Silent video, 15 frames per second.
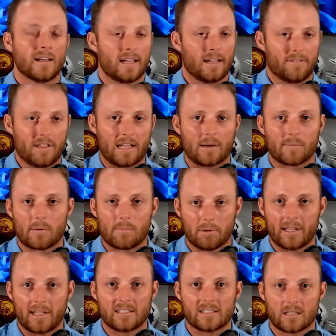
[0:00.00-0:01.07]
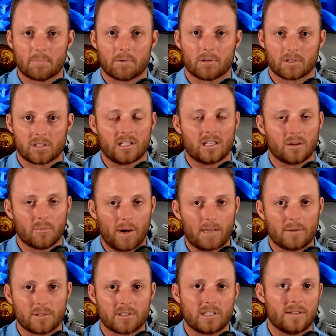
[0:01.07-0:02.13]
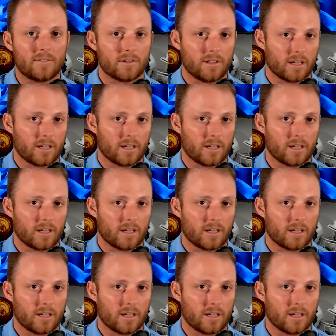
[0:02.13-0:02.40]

if they can replace the personnel at wide receiver,